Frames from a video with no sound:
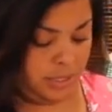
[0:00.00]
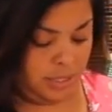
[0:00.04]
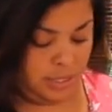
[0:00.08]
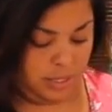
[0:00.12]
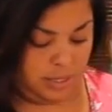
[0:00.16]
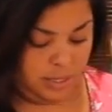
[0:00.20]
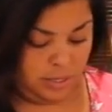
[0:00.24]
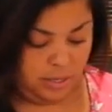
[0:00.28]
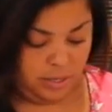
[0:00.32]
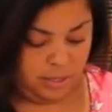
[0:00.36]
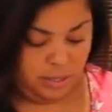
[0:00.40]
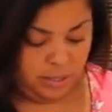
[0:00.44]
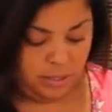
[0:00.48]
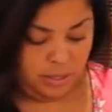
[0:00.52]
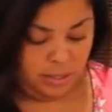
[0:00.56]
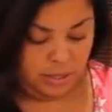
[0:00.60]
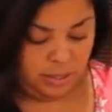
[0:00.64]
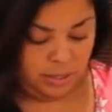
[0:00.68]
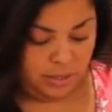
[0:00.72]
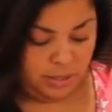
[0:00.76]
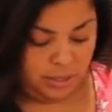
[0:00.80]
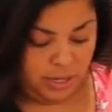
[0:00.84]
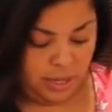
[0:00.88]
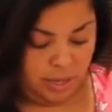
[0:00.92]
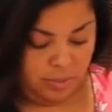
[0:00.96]
still,
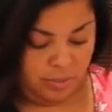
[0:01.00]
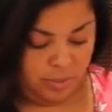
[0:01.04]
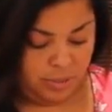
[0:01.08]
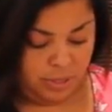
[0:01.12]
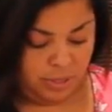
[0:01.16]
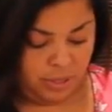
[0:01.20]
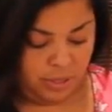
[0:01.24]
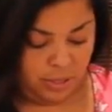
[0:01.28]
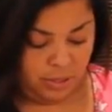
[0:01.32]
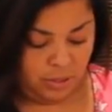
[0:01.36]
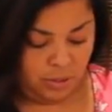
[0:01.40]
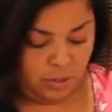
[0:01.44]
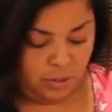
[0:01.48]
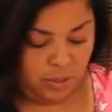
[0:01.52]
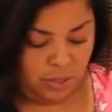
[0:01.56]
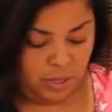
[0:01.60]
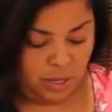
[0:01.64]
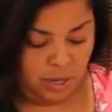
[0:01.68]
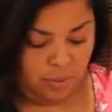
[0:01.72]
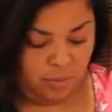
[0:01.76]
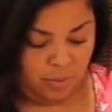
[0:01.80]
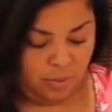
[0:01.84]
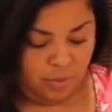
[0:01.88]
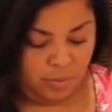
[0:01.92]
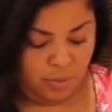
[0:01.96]
so I'm just going to throw in a
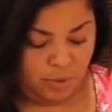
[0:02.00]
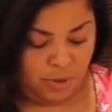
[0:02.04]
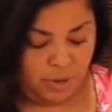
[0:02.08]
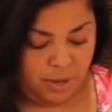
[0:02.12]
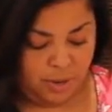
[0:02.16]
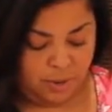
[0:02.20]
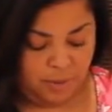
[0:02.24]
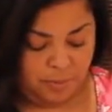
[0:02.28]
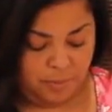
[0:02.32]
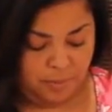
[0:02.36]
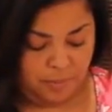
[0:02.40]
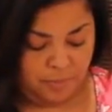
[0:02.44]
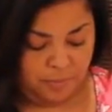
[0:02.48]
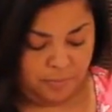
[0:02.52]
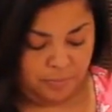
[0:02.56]
couple more.